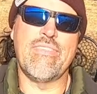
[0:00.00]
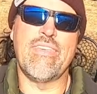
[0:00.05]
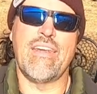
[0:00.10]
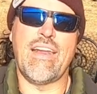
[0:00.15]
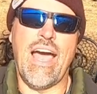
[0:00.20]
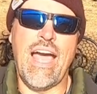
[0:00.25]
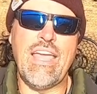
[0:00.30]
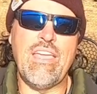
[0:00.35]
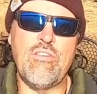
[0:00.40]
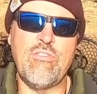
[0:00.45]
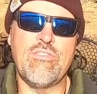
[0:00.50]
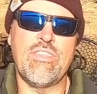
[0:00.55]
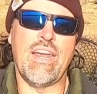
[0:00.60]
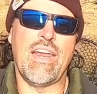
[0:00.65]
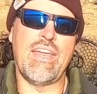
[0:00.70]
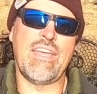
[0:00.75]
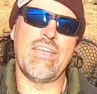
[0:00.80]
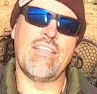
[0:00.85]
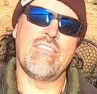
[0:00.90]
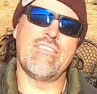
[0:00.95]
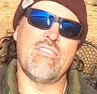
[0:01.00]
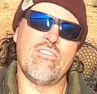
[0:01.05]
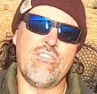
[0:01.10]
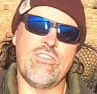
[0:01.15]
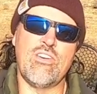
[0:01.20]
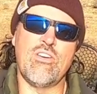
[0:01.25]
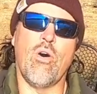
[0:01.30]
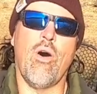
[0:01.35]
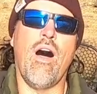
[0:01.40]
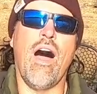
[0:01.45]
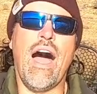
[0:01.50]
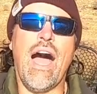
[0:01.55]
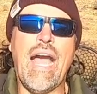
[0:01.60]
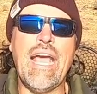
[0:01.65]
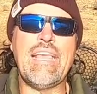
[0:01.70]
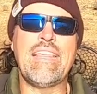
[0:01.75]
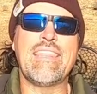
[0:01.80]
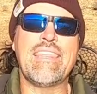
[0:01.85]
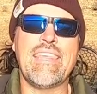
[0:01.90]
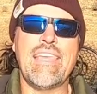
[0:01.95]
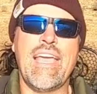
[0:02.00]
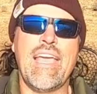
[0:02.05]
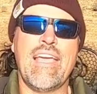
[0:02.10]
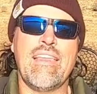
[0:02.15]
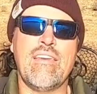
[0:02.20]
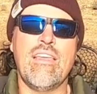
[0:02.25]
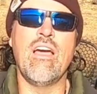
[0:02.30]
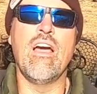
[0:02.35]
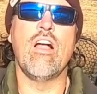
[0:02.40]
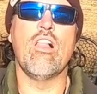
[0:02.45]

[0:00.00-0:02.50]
that I use that I consider, you know, high scent,